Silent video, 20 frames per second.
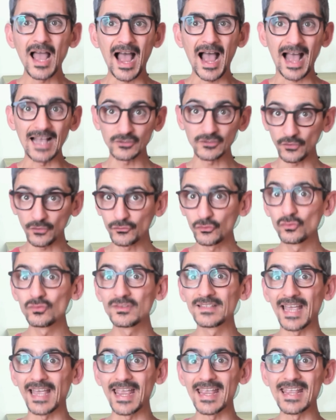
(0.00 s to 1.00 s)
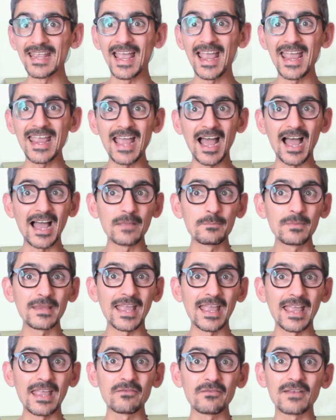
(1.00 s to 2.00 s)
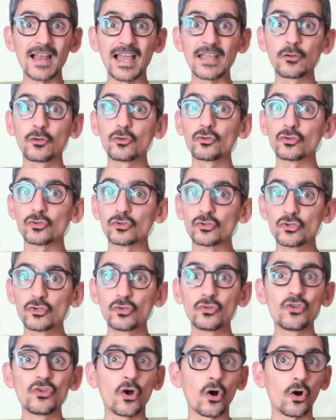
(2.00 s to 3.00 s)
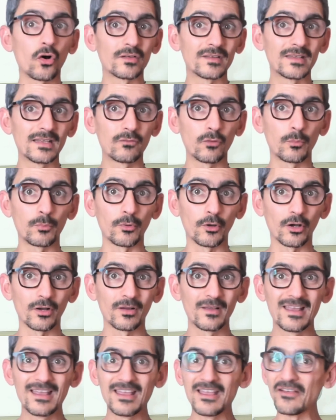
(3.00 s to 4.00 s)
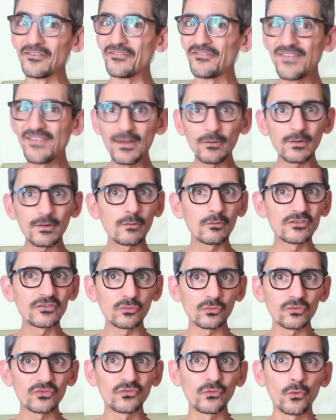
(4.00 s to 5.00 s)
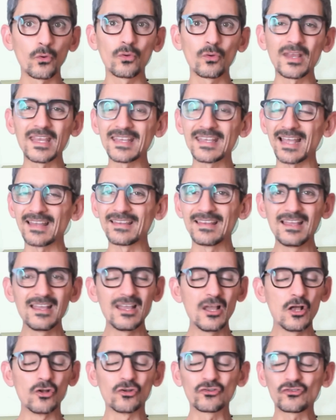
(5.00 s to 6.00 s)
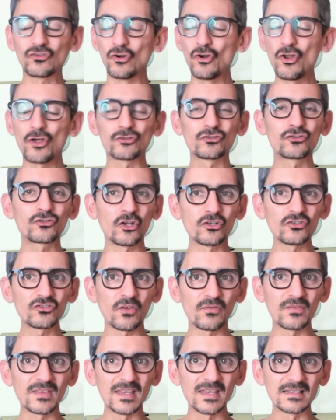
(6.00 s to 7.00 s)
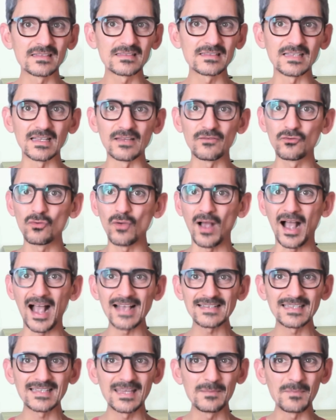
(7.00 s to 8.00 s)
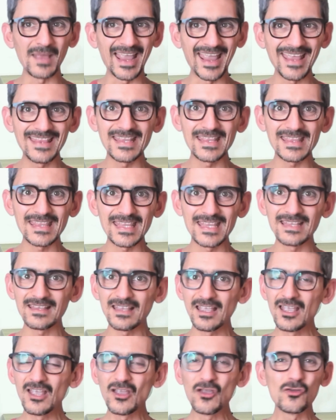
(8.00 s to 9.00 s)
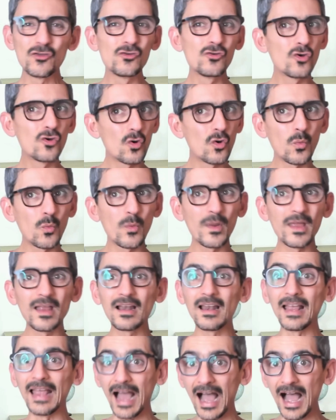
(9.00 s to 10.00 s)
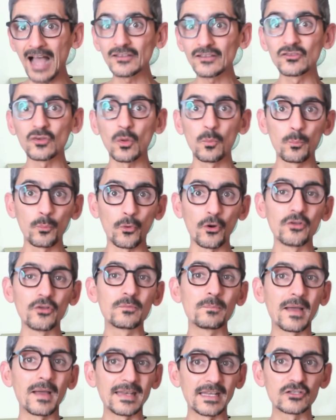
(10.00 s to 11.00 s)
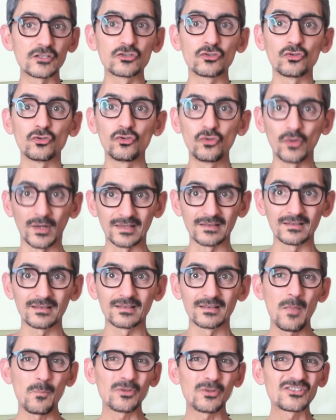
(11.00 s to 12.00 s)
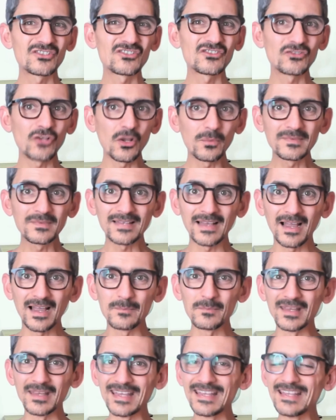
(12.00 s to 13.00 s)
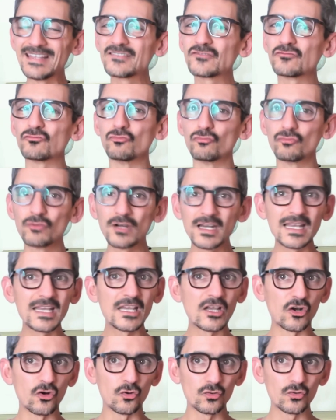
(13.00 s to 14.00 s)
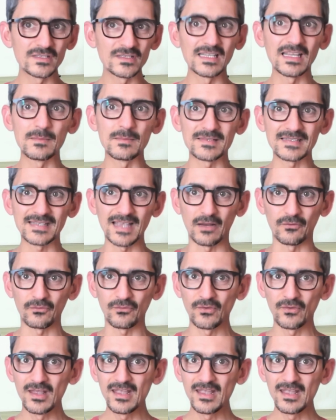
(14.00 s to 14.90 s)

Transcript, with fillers: as of today, AI behaves like a junior developer. Very resourceful. He can learn tons of things. If you ask him anything, you will at some point manage to do it. But sometimes he's really losing himself